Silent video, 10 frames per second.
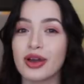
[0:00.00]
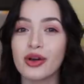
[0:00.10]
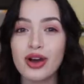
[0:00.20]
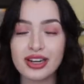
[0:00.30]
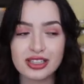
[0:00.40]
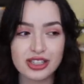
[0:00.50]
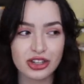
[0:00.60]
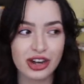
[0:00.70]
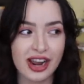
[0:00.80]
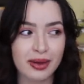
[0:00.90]
So I go on
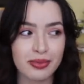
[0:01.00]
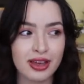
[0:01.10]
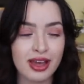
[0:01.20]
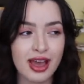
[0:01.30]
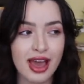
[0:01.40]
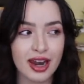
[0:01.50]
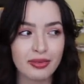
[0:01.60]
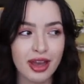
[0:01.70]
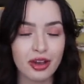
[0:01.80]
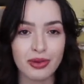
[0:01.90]
Instagram and
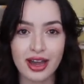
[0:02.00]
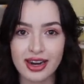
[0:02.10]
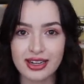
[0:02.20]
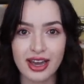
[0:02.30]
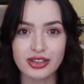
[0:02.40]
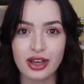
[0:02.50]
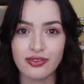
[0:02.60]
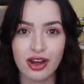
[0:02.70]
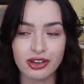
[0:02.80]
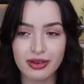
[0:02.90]
I'm like, oh my god, he does. So I
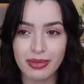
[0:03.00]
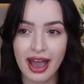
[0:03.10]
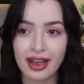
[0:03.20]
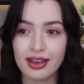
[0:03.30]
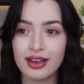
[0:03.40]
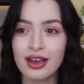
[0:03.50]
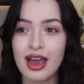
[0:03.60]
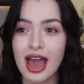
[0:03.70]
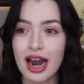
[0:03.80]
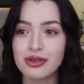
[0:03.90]
follow him back
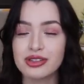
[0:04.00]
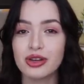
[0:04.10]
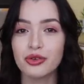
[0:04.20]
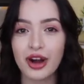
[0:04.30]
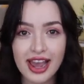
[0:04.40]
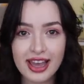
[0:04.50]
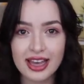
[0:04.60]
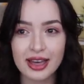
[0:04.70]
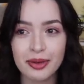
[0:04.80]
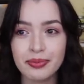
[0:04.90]
and I was gonna write
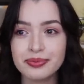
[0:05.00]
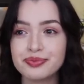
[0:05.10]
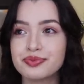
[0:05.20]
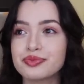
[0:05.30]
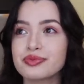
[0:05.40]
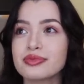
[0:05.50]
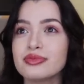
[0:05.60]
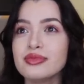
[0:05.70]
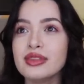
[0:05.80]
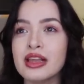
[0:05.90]
him
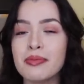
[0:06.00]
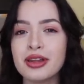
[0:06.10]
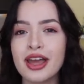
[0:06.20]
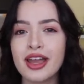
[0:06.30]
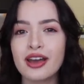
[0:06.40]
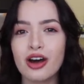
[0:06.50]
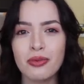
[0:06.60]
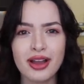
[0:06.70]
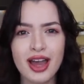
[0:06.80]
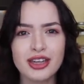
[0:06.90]
and be like, oh
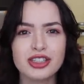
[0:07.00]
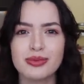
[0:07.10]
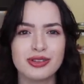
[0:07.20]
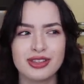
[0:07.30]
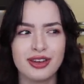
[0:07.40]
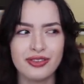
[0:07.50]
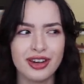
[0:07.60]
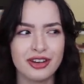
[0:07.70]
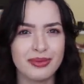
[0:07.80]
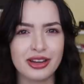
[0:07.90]
my god, I just posted a
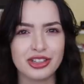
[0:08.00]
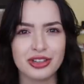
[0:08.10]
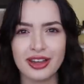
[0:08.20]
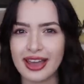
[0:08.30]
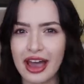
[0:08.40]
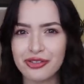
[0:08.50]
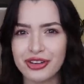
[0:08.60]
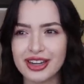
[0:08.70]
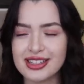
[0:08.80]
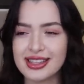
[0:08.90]
video about you, like how
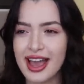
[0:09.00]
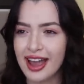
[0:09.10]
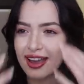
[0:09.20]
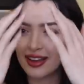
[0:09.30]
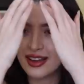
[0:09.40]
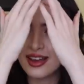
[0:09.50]
funny is that?